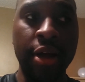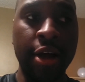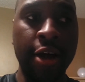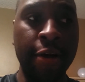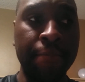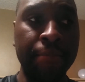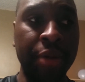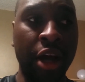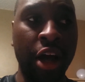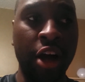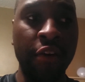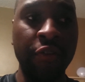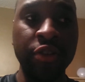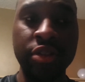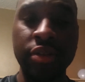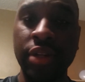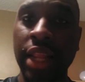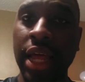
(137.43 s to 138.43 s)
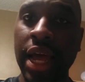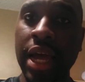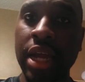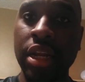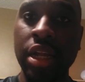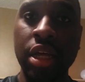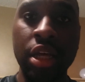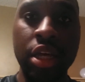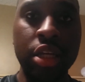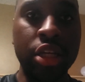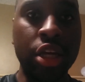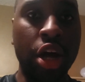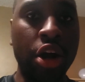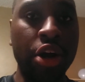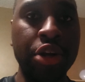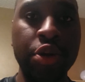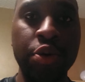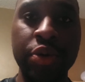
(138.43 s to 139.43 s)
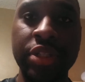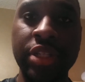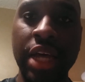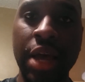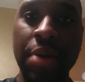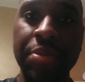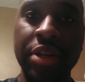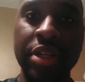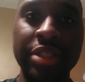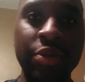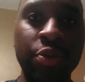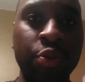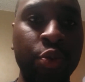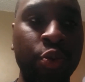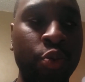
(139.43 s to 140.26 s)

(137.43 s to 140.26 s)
Offensive line. You already know what time it is.